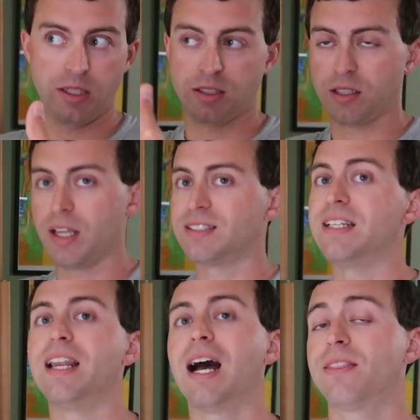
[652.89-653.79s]
Is
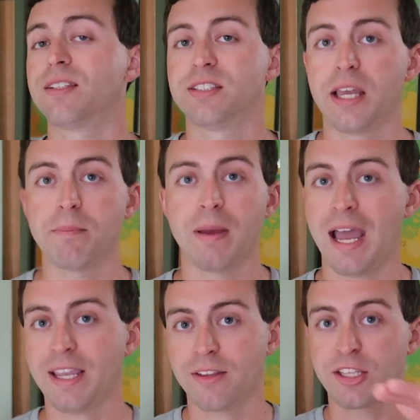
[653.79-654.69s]
it not the same
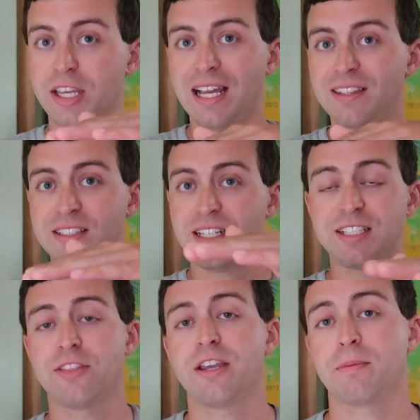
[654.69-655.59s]
packet? Like, you got this
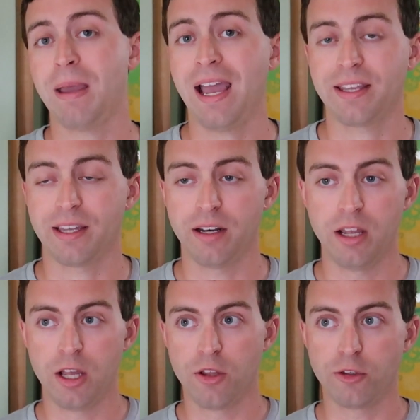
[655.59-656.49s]
nice thick packet.
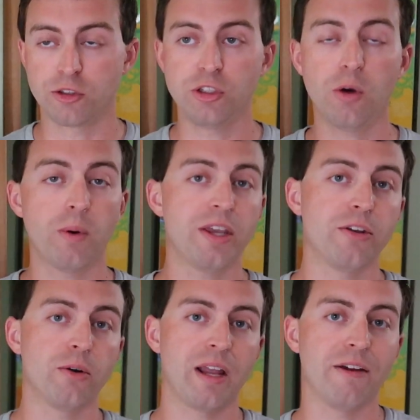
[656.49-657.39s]
There's no way
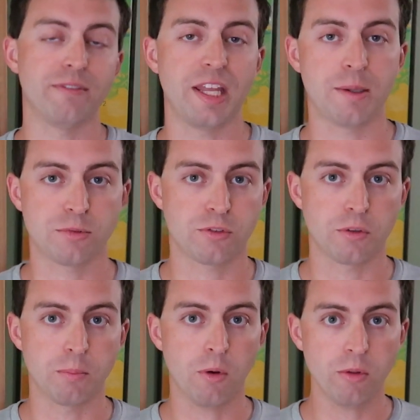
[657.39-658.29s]
you don't have names
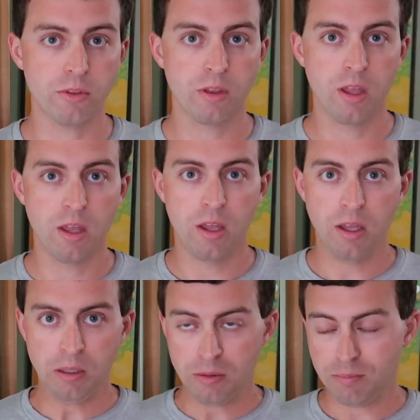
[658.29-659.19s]
for both.
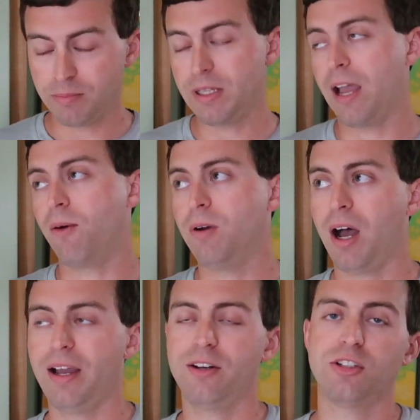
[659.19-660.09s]
Now, I